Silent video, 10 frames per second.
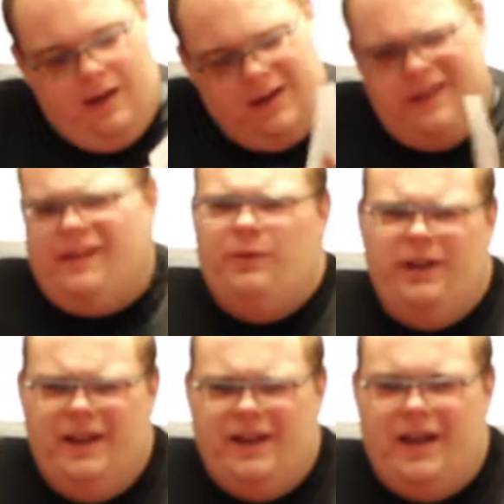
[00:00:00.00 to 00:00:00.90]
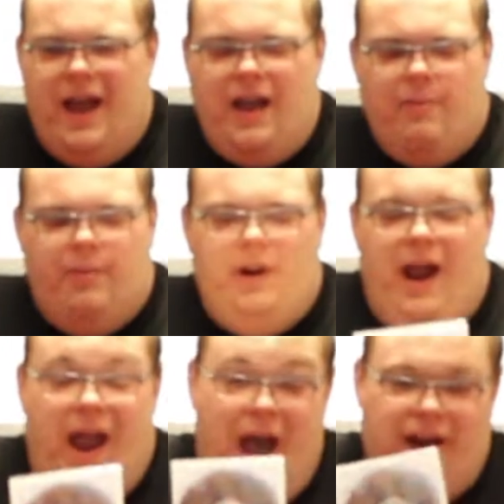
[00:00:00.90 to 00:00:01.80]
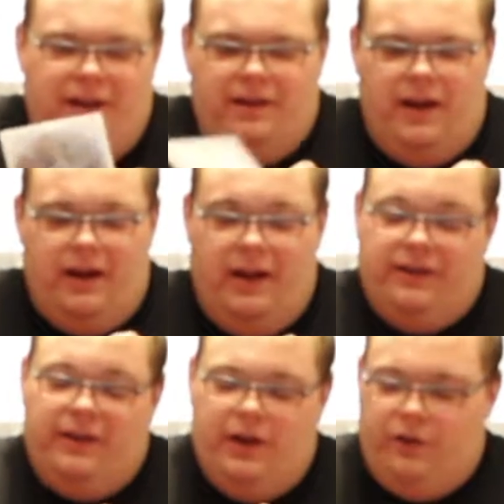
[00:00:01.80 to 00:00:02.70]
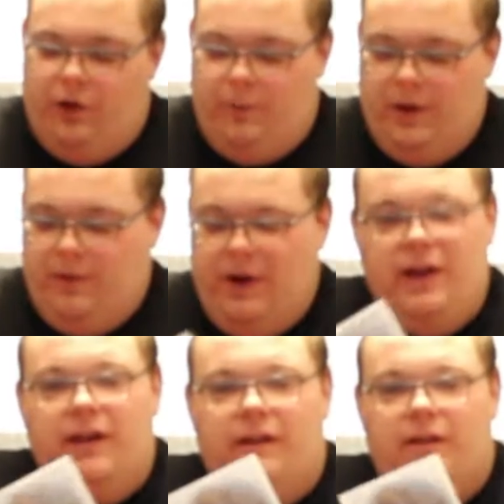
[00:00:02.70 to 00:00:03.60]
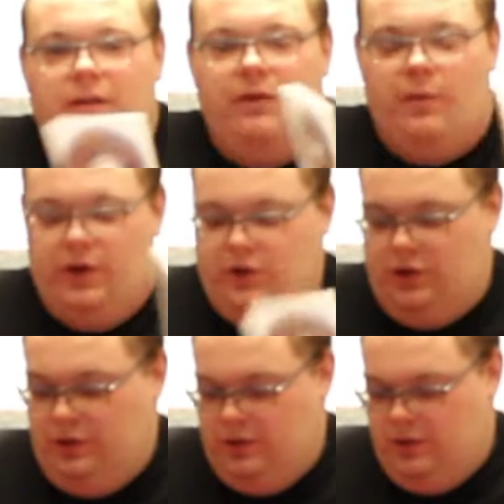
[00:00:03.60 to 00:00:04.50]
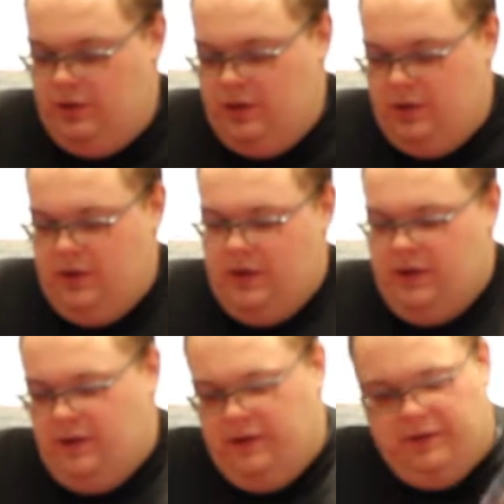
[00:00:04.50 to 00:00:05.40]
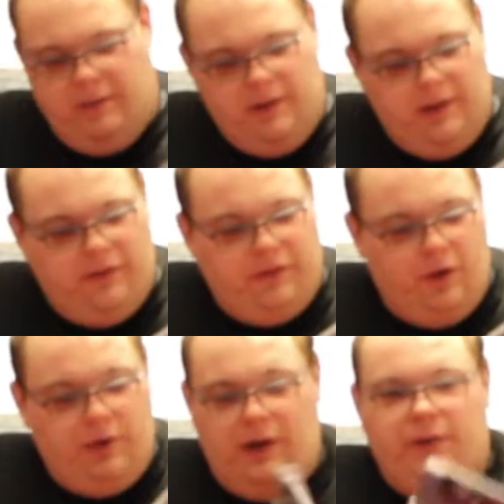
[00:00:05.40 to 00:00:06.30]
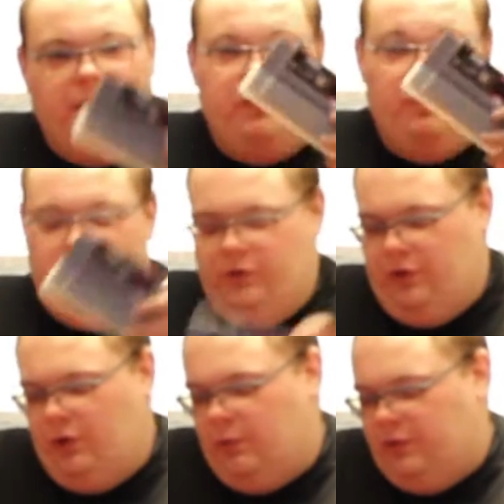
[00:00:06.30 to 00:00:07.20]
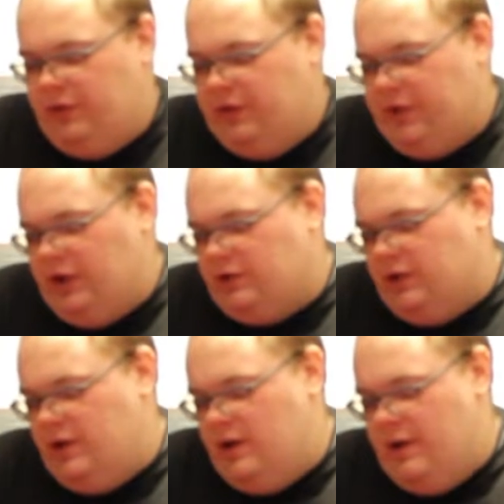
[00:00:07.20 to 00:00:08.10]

yeah, it's not really a game, but I had it, and it has an ESRB rating, which some of these don't. I don't think Super Star Wars does, actually.